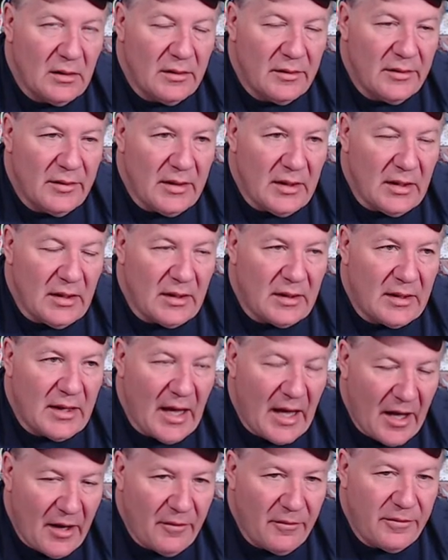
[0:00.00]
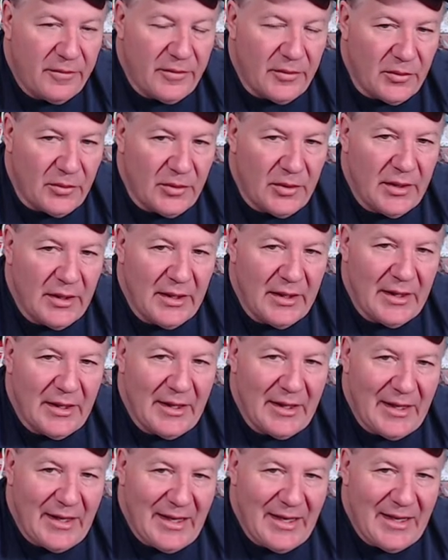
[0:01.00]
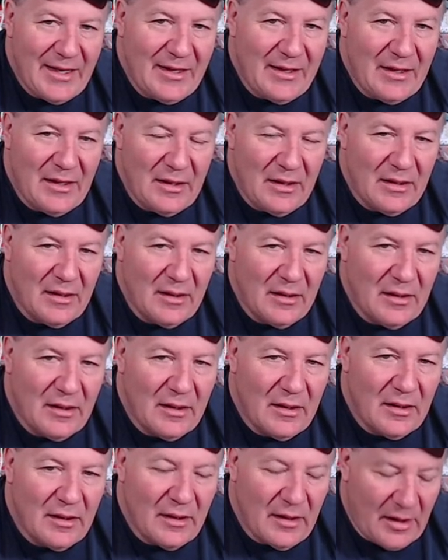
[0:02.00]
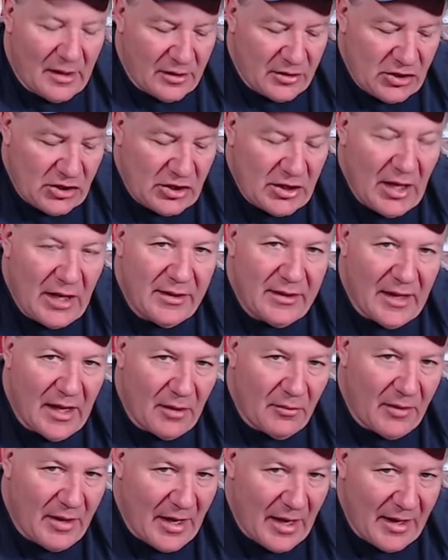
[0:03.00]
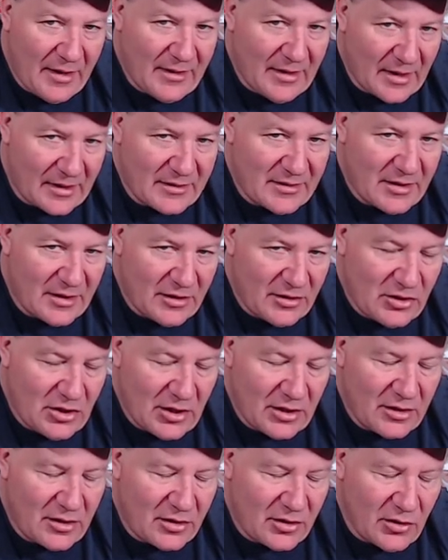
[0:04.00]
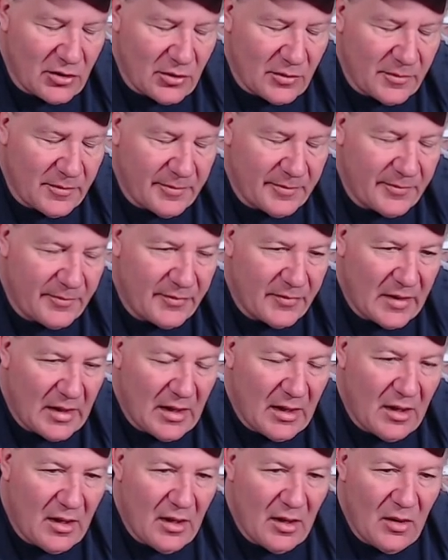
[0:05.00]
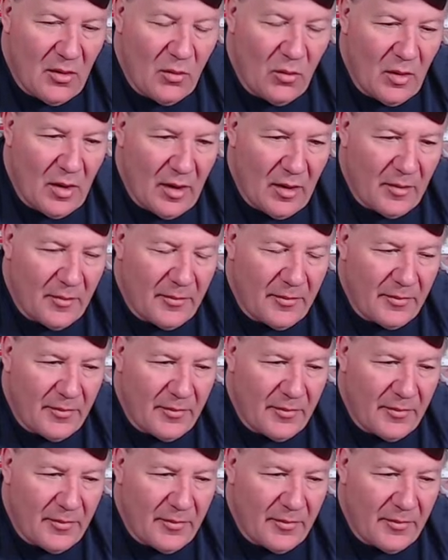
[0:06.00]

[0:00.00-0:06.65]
the cow food in a shed that we had next to the chicken coop. Well,